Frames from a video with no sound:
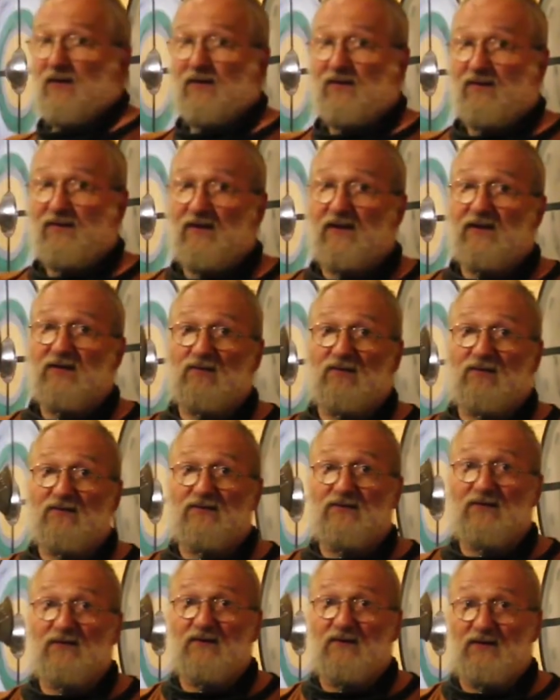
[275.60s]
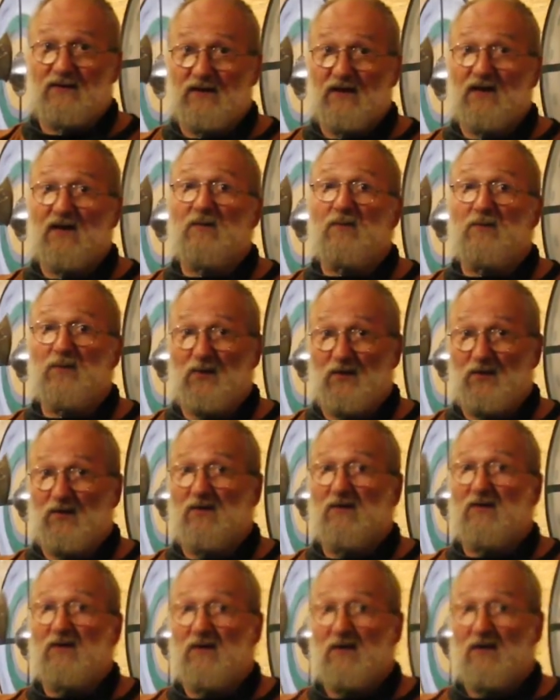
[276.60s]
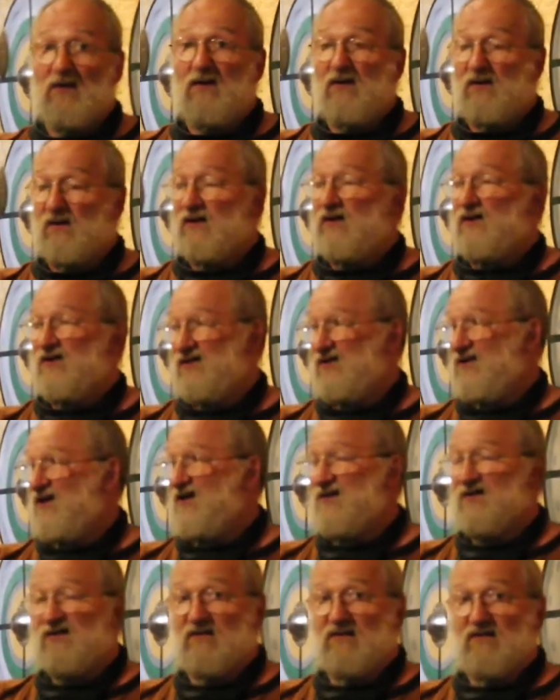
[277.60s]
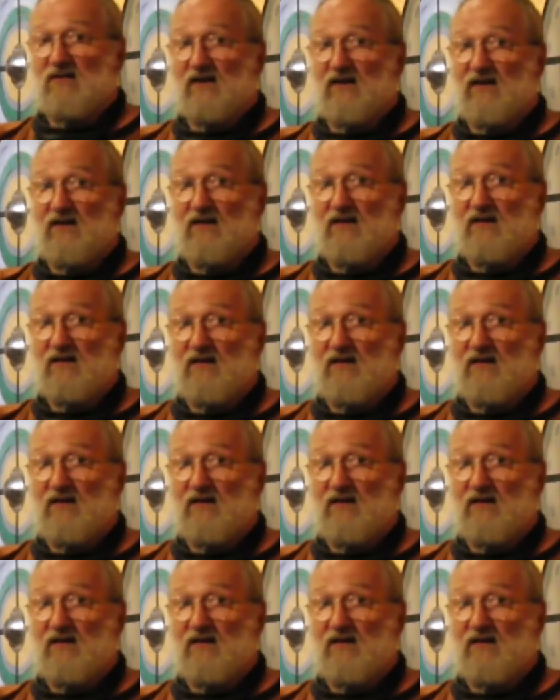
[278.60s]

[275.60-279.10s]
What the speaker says: these ones you can put consistently